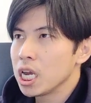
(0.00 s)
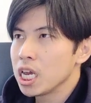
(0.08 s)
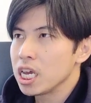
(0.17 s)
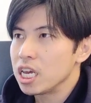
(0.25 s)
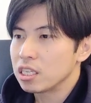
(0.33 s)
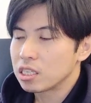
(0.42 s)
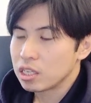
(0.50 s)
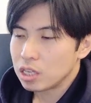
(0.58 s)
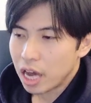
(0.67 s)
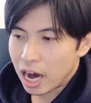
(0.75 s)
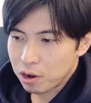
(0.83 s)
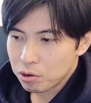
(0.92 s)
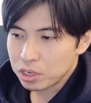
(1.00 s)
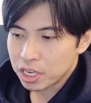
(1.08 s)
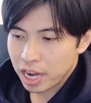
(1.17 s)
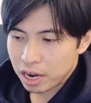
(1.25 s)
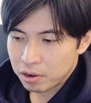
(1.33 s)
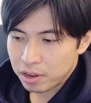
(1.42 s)
he's under,
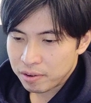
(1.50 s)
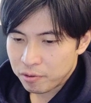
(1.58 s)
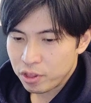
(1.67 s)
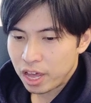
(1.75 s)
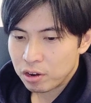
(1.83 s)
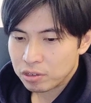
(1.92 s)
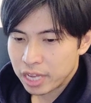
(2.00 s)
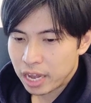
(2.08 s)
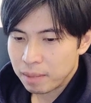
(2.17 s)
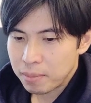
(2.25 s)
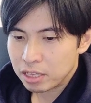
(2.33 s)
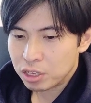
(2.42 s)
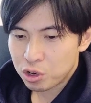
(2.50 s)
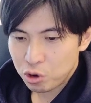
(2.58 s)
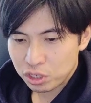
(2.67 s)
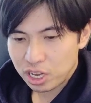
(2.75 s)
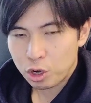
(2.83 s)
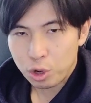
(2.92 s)
he fully understand about
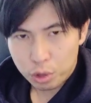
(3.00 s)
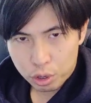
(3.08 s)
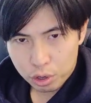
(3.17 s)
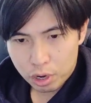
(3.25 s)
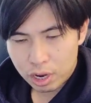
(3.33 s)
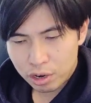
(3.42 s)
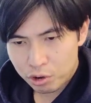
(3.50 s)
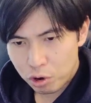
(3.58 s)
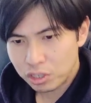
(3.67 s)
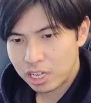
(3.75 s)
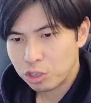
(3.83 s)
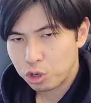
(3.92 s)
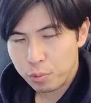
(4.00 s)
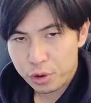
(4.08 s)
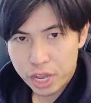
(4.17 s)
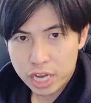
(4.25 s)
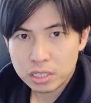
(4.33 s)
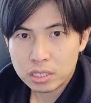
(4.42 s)
cross-culture
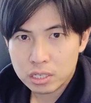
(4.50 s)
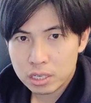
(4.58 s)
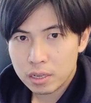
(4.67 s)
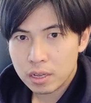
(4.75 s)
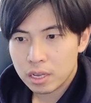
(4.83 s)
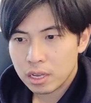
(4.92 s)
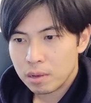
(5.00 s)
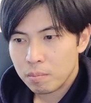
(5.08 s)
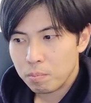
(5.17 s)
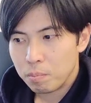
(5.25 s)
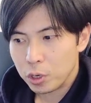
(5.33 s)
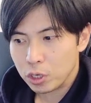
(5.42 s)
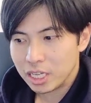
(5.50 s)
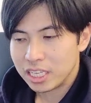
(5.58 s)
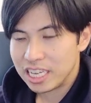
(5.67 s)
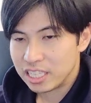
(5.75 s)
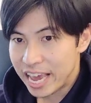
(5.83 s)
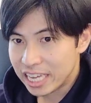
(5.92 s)
communications because
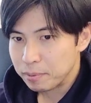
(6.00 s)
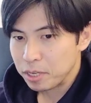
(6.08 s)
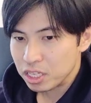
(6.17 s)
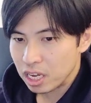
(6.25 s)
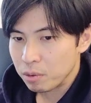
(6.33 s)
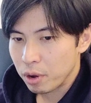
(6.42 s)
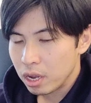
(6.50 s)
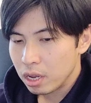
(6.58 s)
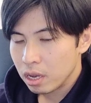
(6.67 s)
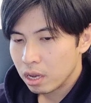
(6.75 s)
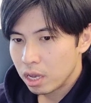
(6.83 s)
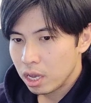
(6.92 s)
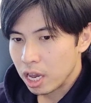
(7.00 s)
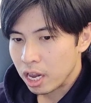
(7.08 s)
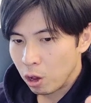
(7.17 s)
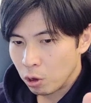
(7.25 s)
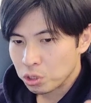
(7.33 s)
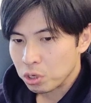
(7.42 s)
that's his expertise anyway.
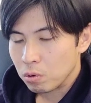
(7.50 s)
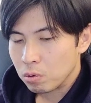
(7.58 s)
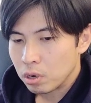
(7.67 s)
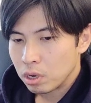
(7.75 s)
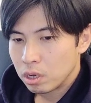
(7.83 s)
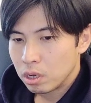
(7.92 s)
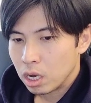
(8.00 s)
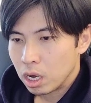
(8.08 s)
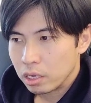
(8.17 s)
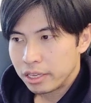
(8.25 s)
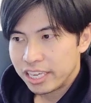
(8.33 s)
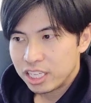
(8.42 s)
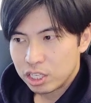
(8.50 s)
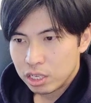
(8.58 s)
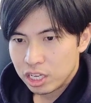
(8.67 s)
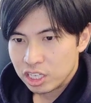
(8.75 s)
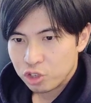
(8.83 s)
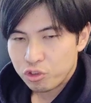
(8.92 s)
And also,
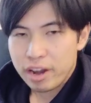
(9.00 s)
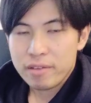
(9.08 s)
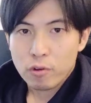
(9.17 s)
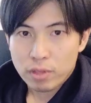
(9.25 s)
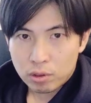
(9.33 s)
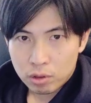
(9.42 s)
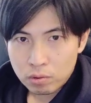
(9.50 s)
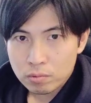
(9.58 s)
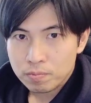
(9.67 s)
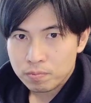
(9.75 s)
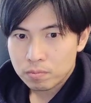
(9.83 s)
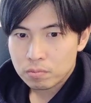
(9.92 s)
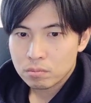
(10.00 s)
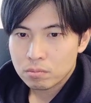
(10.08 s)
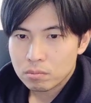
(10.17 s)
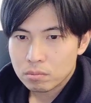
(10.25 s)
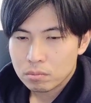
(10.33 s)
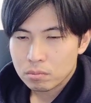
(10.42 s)
he's trained for that too.
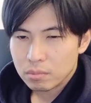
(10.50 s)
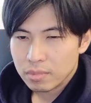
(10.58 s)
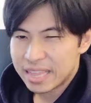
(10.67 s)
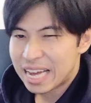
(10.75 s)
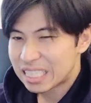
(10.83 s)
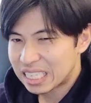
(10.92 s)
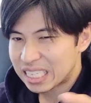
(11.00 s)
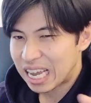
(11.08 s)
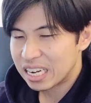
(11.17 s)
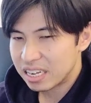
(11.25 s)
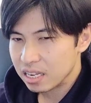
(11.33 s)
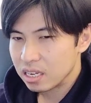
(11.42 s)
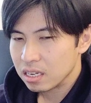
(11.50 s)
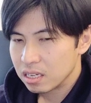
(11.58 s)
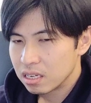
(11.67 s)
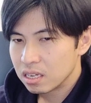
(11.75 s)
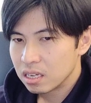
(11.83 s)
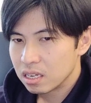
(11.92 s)
That's Santi.
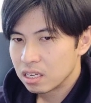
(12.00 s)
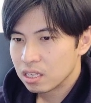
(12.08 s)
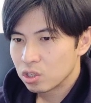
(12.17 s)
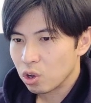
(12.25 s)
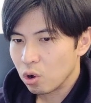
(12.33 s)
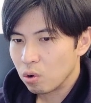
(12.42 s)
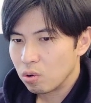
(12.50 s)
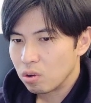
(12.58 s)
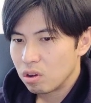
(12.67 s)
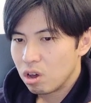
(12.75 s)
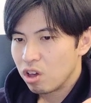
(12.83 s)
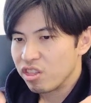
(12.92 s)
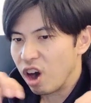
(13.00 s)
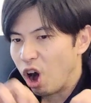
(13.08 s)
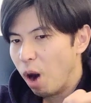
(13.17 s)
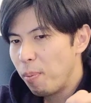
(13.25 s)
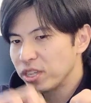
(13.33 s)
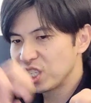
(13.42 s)
So the
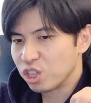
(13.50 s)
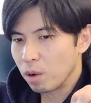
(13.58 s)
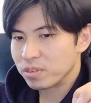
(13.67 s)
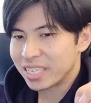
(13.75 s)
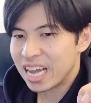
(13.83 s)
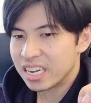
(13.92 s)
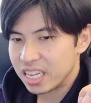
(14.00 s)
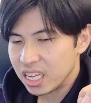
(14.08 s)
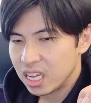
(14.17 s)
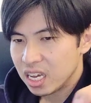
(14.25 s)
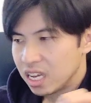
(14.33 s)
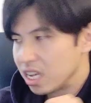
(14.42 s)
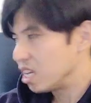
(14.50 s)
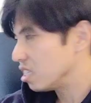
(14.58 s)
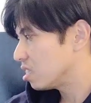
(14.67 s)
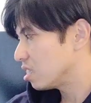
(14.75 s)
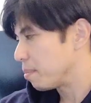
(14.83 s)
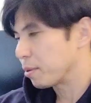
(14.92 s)
opposite of Santi
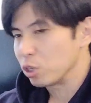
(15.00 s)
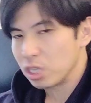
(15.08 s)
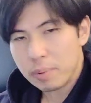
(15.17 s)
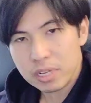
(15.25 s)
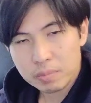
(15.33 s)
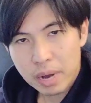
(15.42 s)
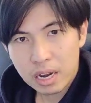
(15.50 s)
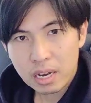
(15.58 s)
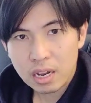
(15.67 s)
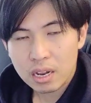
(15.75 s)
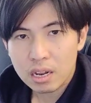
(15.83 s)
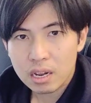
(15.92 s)
is typical Japanese man.